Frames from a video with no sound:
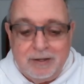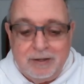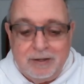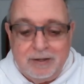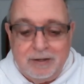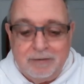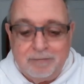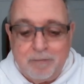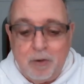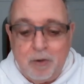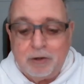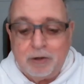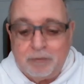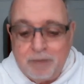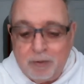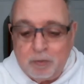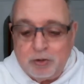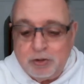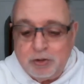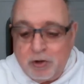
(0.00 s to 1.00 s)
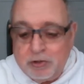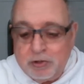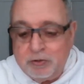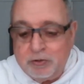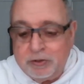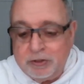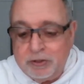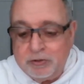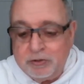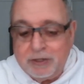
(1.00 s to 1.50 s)
if market rent were charged during
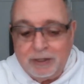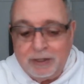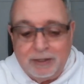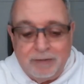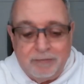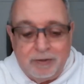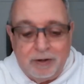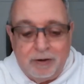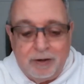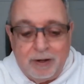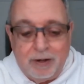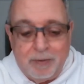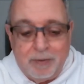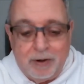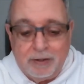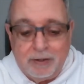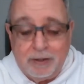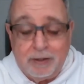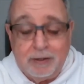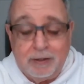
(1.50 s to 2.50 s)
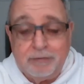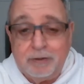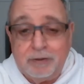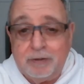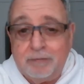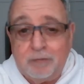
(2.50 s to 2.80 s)
the years they lived there, and apparently they lived there